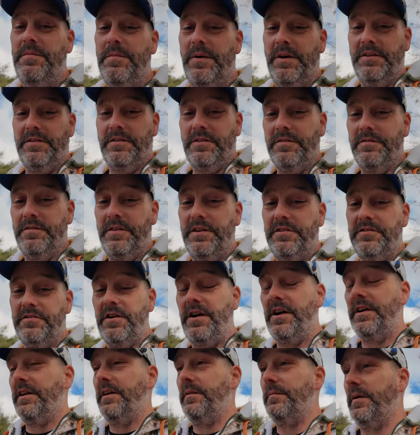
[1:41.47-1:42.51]
I might turn face
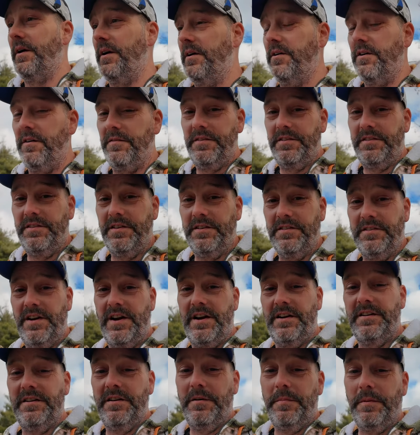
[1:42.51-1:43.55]
tracking back off. This thing's
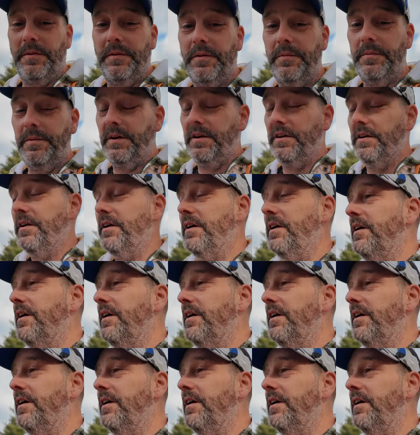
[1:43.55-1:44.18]
acting up a little bit.